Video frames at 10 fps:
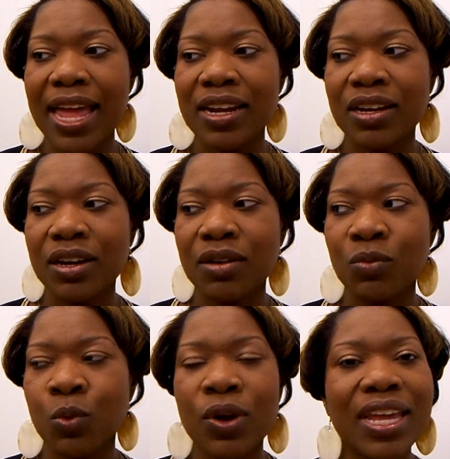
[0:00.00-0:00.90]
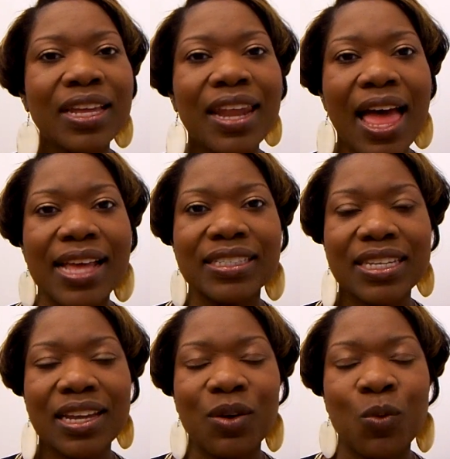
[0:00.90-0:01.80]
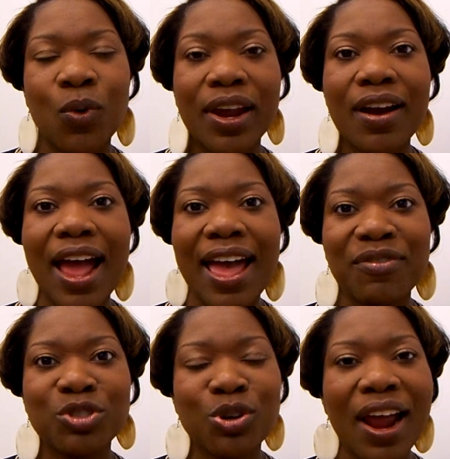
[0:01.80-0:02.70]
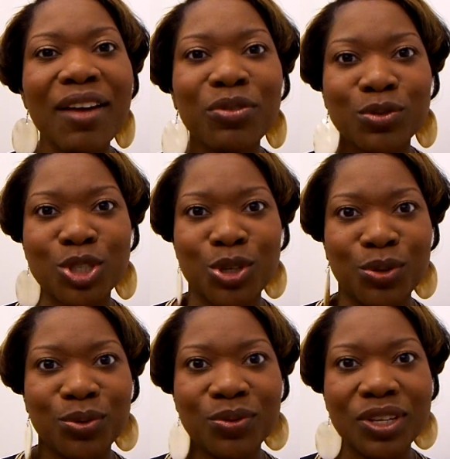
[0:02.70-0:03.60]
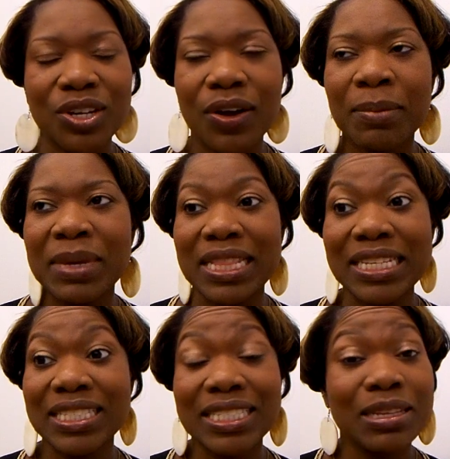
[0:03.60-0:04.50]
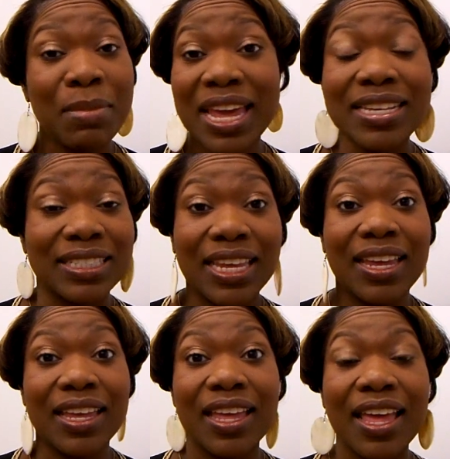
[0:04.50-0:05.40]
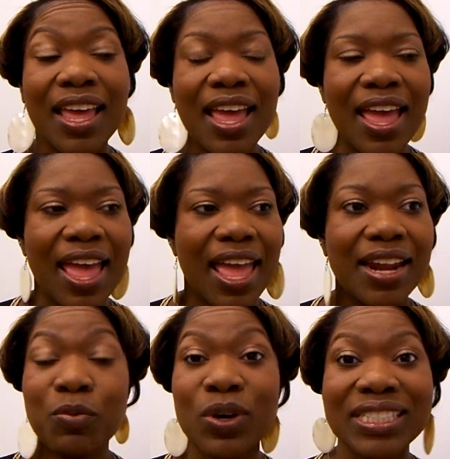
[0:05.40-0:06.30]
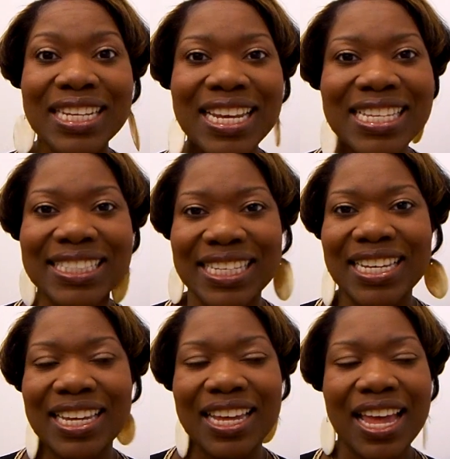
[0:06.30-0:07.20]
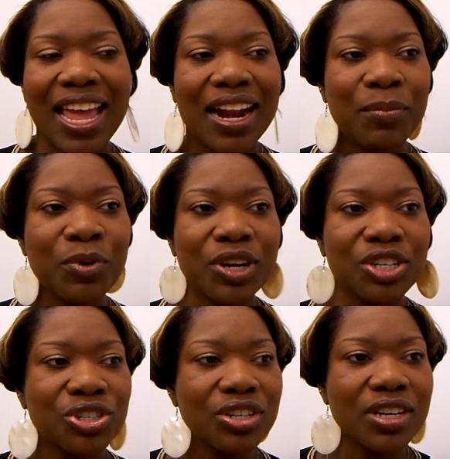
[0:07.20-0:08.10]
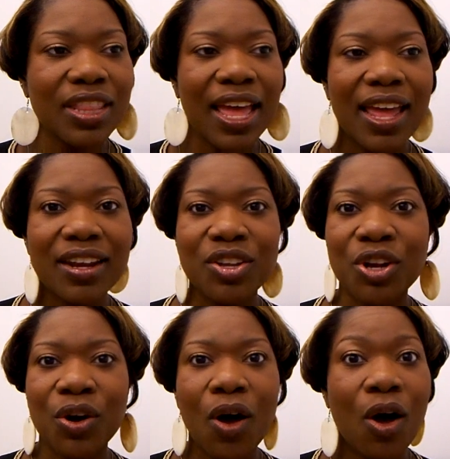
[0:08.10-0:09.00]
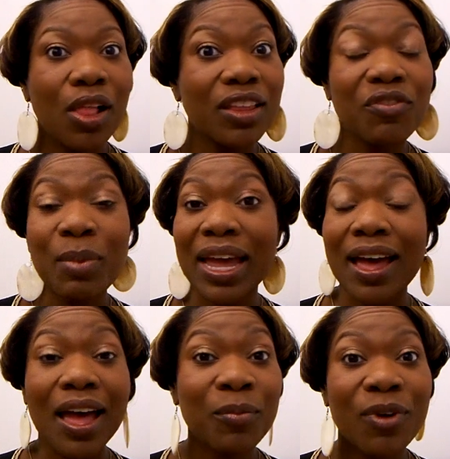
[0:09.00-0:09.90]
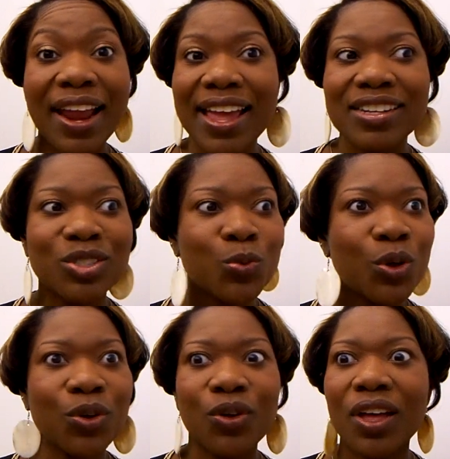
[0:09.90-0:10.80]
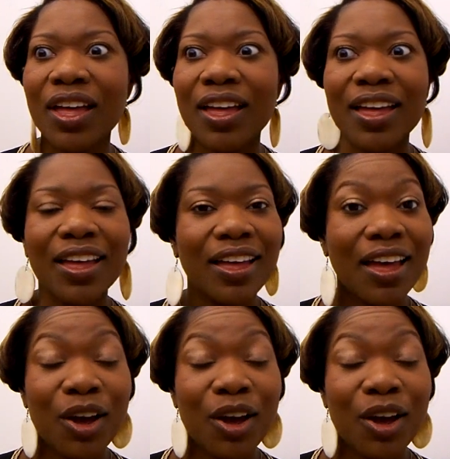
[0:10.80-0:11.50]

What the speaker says: not realizing where I've traveled to. This is amazing. And it wasn't easy. And I'm pretty sure that, all of my comrades will